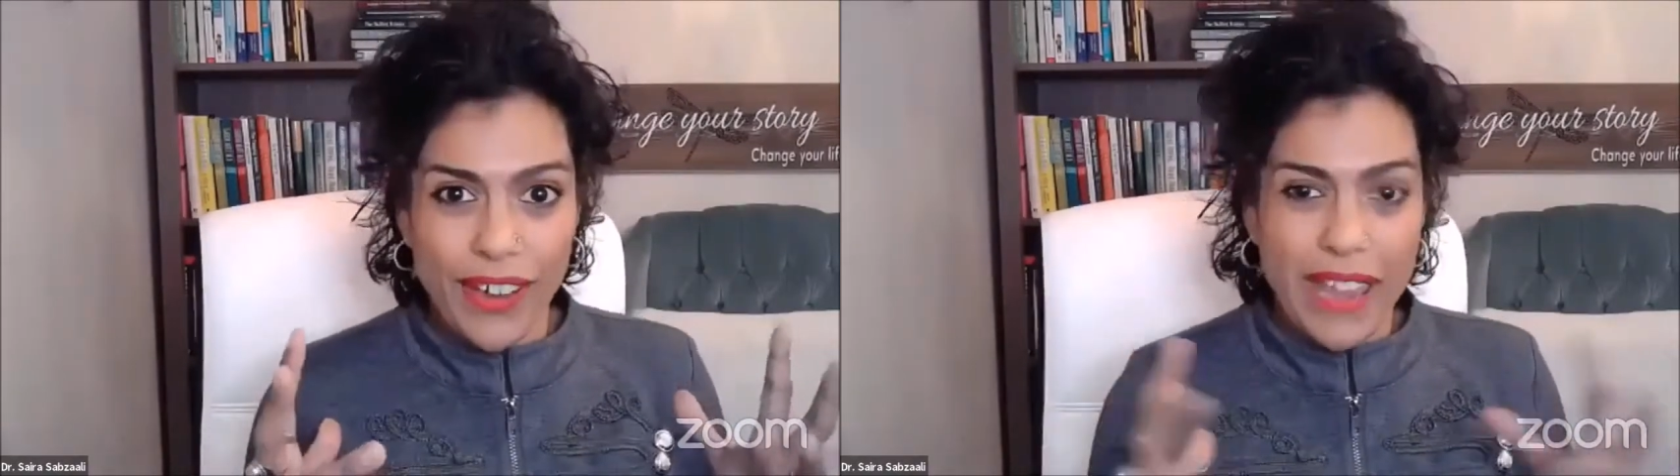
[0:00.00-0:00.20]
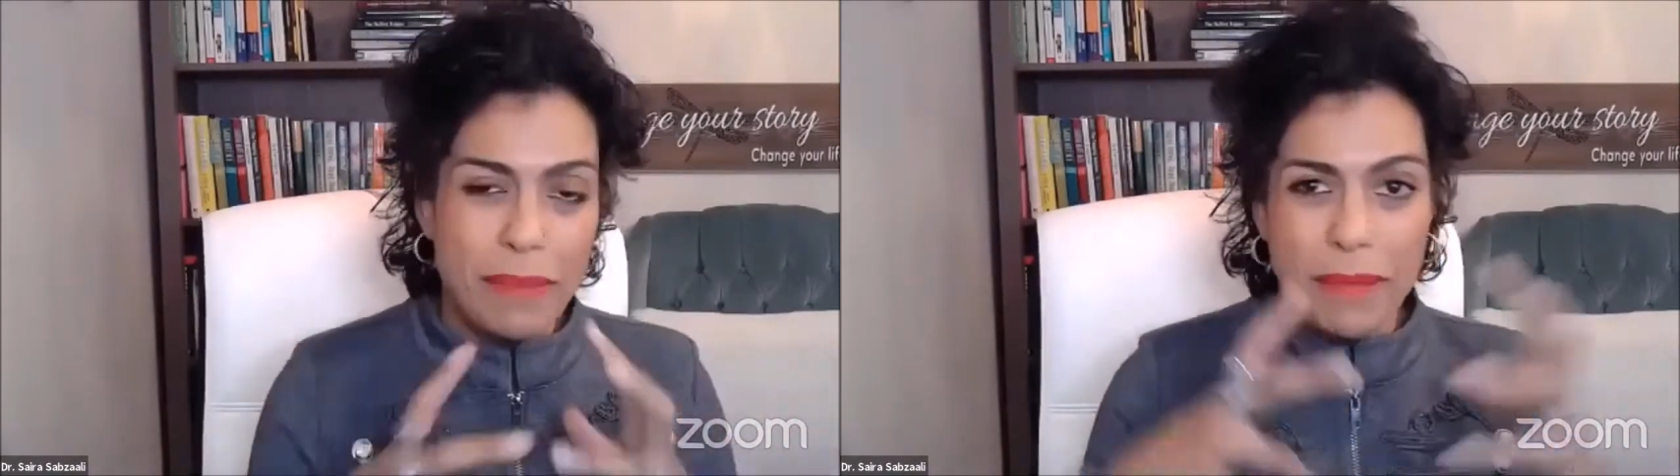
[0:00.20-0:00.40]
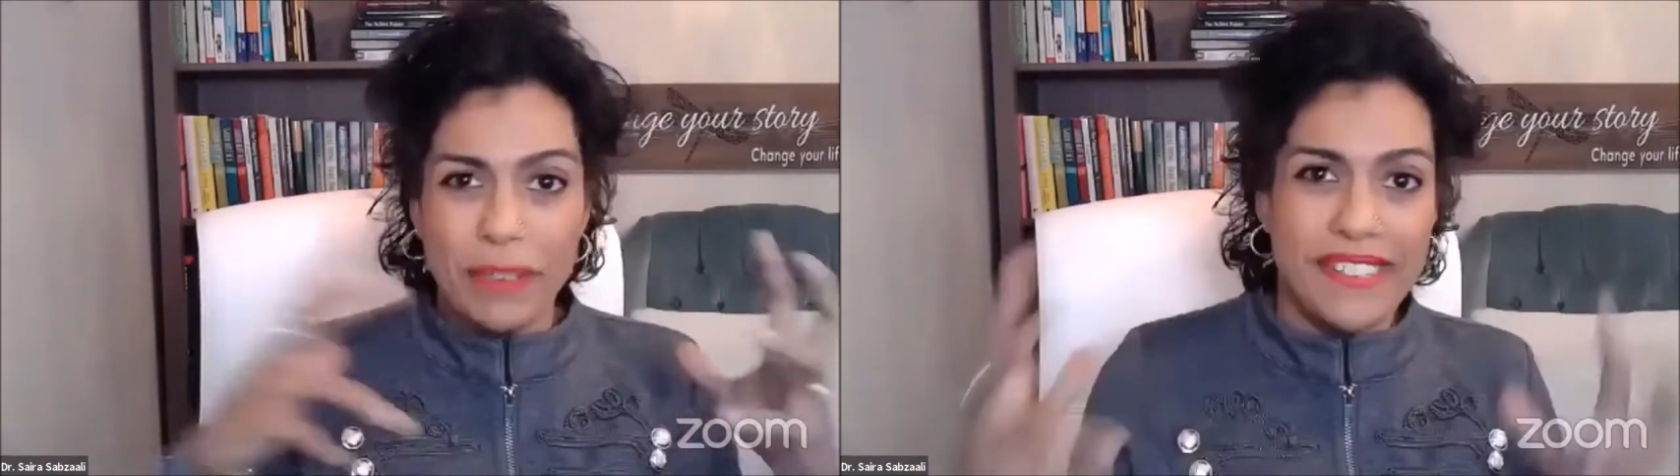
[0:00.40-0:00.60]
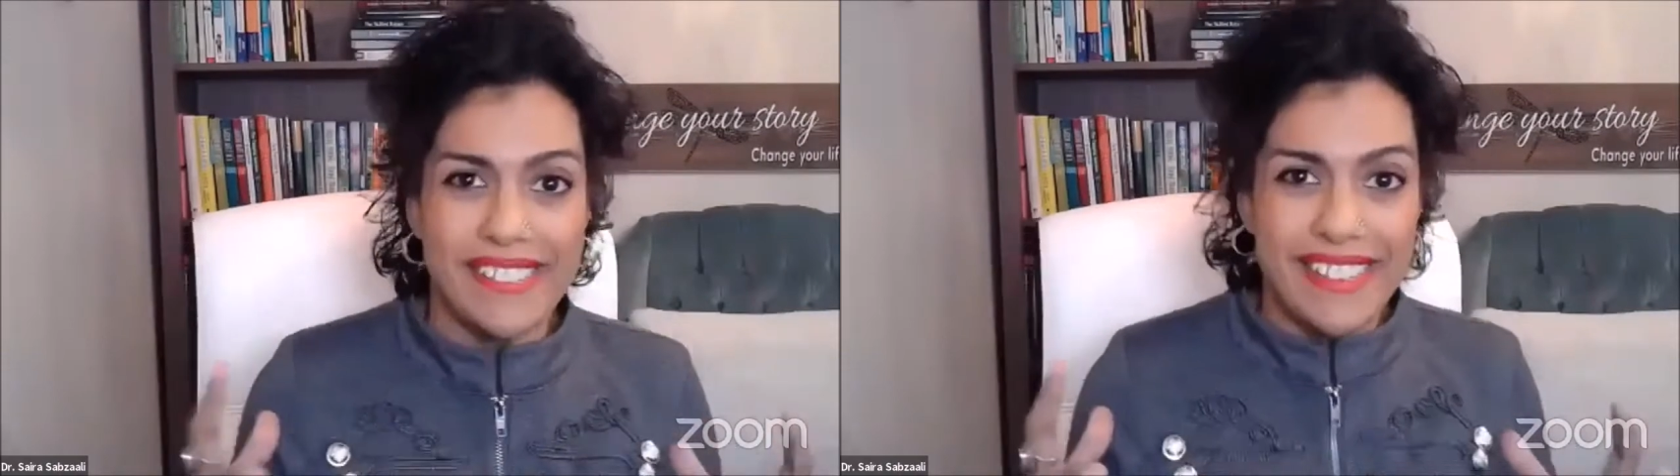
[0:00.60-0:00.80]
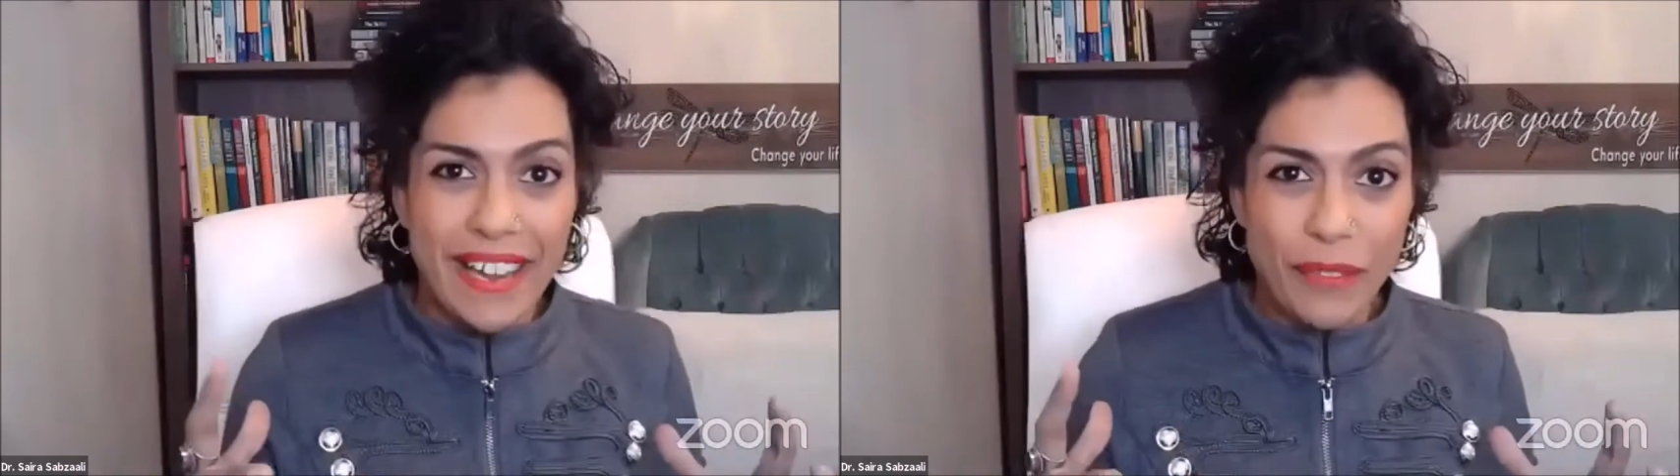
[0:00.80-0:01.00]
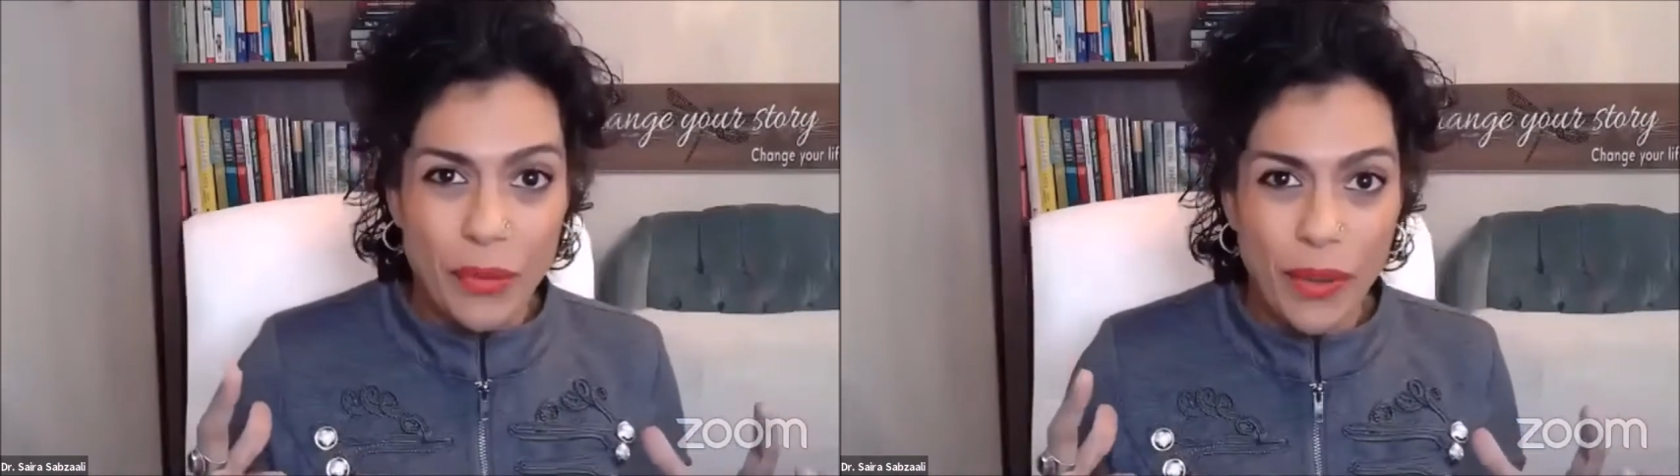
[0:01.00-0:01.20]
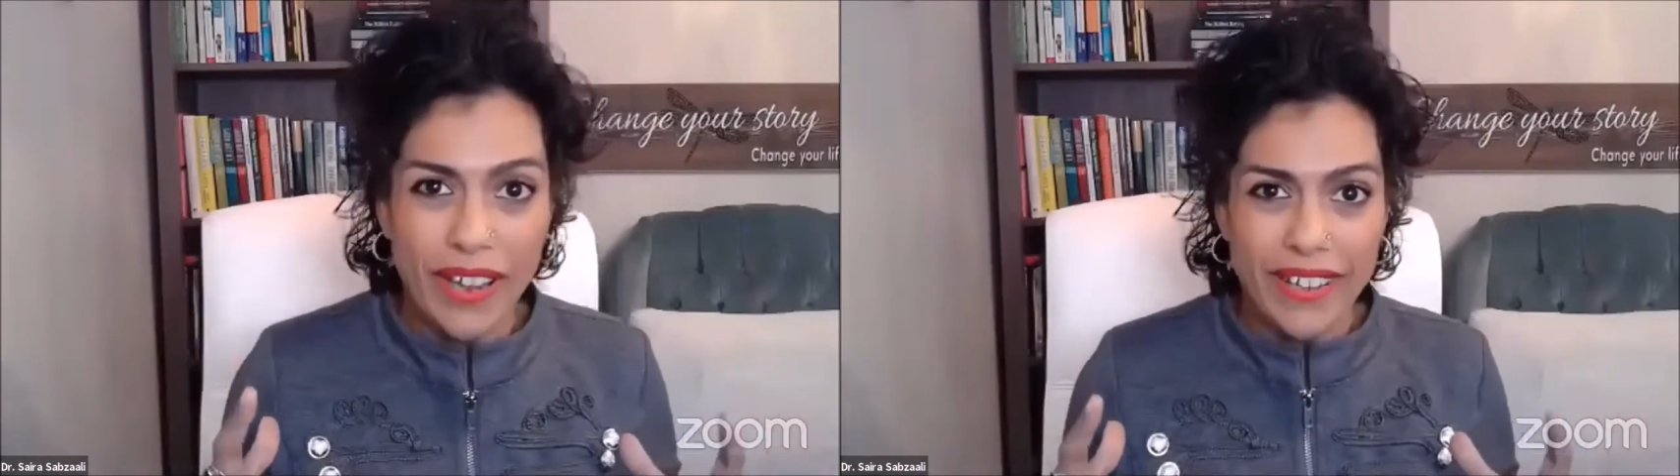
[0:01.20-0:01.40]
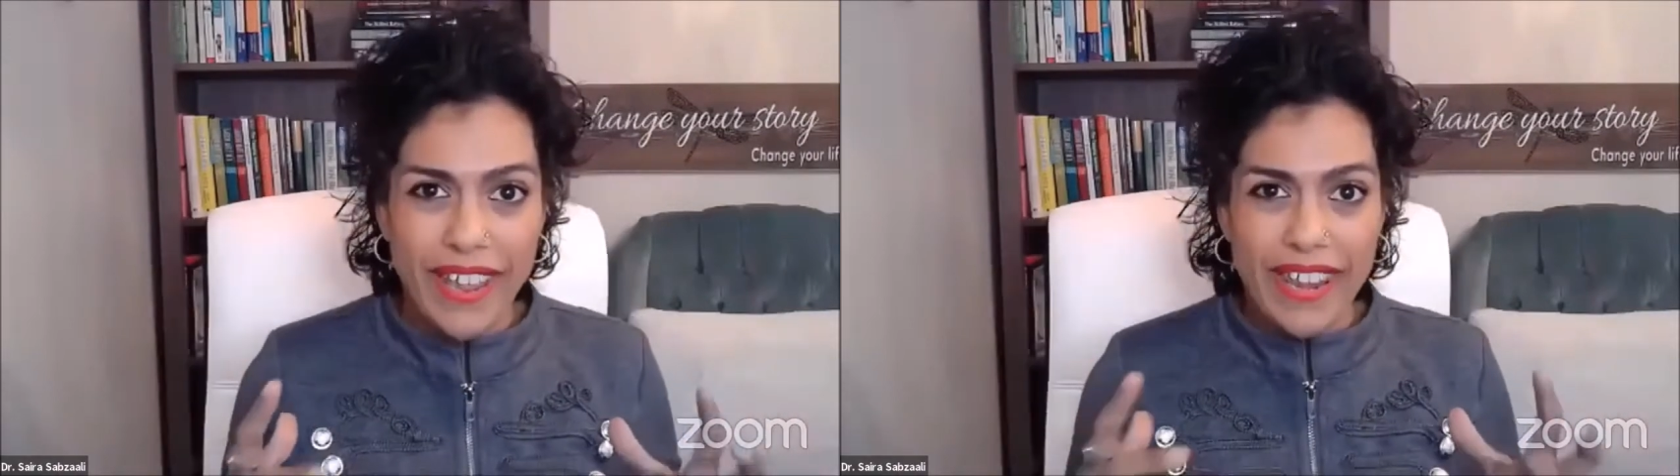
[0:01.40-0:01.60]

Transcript: I'd be able to see everyone